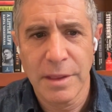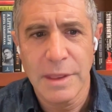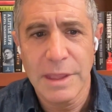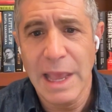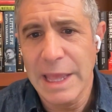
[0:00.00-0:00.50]

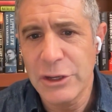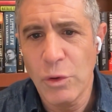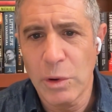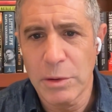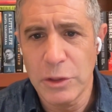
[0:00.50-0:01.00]
Yeah, and
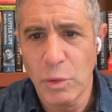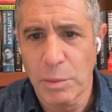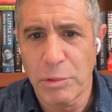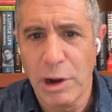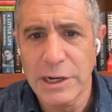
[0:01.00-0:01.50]
your
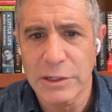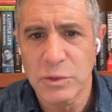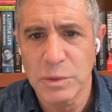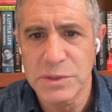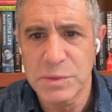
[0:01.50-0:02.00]

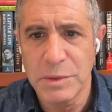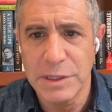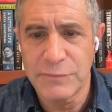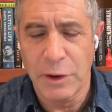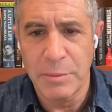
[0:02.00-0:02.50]
product was,
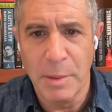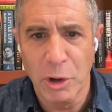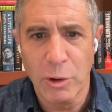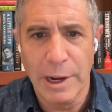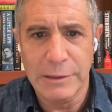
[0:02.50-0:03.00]
if I
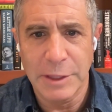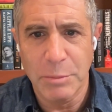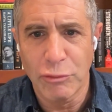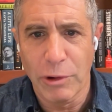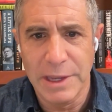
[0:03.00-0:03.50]
remember
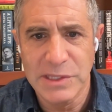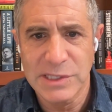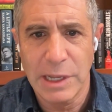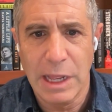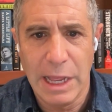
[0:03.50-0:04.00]
correctly,
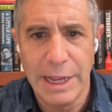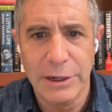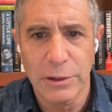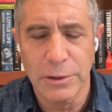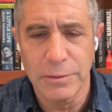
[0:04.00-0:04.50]
priced
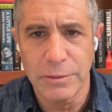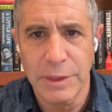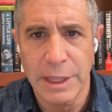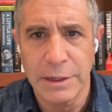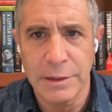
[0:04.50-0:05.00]
higher
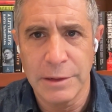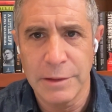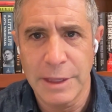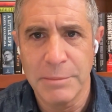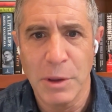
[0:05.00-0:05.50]

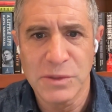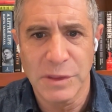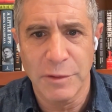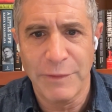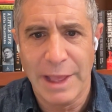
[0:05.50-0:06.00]
than most
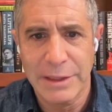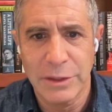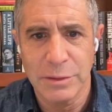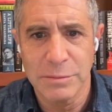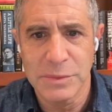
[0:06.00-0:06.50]
of their
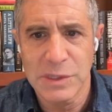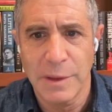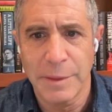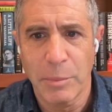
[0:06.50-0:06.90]
vacuums on the